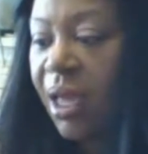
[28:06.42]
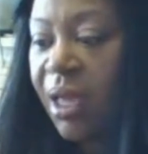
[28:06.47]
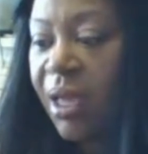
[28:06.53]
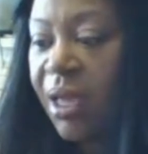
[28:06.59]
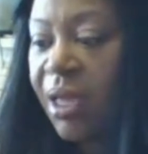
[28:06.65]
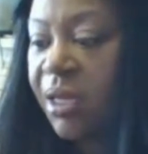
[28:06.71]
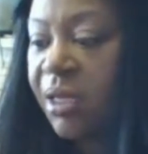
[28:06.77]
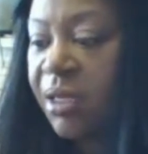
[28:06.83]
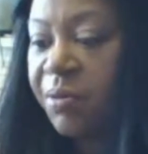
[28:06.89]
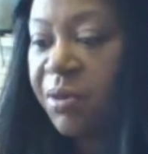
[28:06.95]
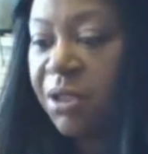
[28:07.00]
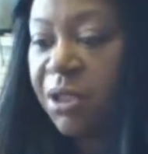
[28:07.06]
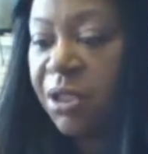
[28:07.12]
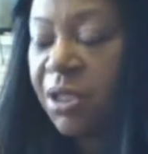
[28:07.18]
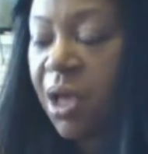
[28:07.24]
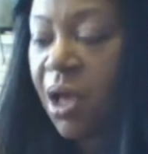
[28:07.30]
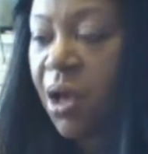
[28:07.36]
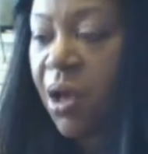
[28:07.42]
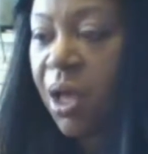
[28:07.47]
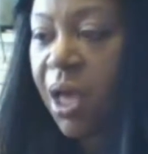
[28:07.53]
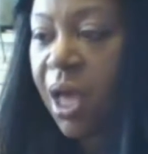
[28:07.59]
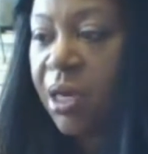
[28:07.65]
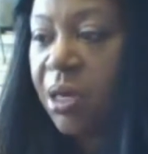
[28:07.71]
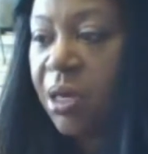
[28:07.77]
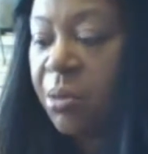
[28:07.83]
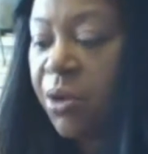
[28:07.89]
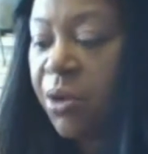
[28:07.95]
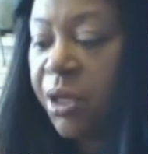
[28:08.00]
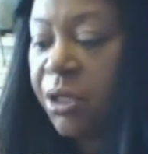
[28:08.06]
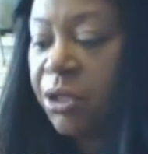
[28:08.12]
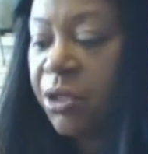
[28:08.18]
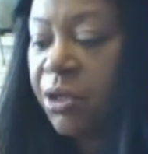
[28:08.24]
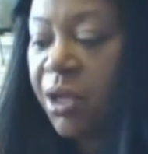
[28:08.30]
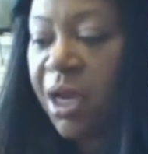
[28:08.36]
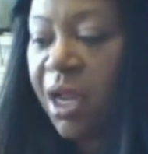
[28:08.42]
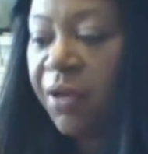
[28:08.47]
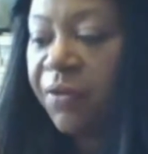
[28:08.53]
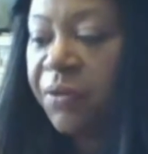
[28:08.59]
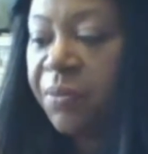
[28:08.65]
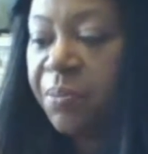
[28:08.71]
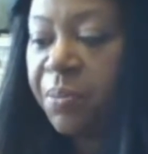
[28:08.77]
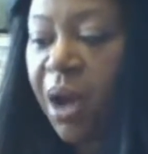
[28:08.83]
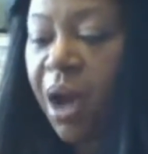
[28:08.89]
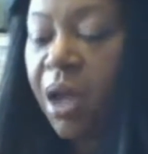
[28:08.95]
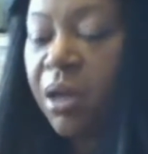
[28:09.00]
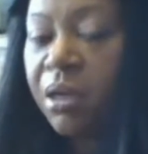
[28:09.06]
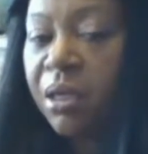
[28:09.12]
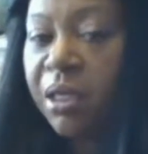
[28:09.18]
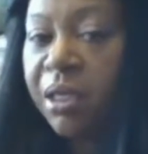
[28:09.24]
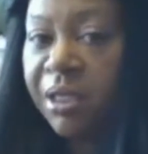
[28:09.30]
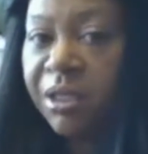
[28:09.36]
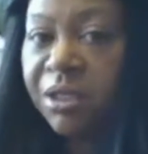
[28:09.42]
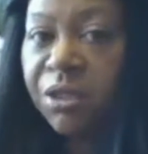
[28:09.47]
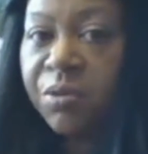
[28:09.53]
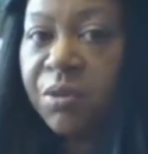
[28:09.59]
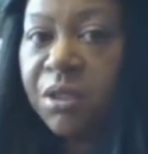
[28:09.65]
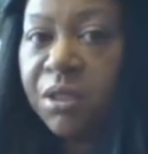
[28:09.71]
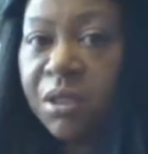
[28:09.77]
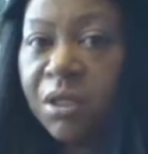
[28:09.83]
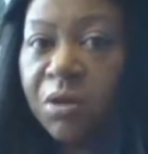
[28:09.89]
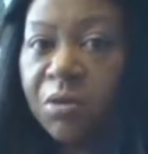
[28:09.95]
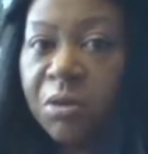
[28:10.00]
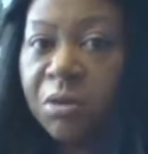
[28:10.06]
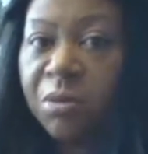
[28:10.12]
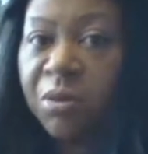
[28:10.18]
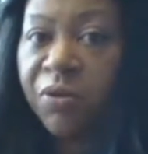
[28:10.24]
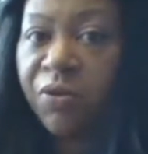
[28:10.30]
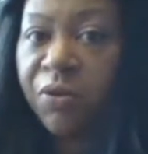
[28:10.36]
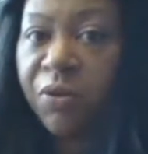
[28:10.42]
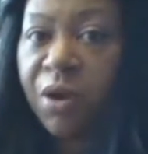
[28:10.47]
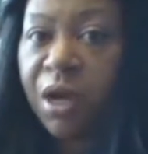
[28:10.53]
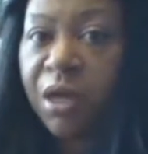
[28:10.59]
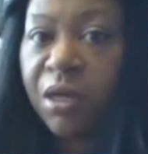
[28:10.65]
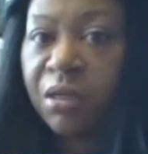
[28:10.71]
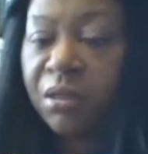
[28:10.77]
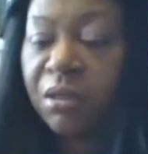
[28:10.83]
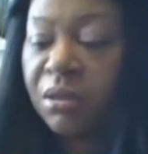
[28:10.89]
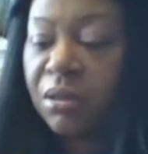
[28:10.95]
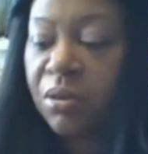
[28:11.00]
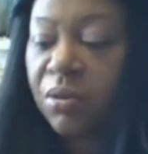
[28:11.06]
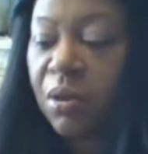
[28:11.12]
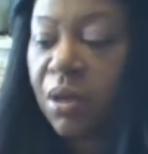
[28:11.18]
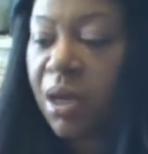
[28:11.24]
And it was just all kind of moisture. And I've bought glycerin soaps before out of the store.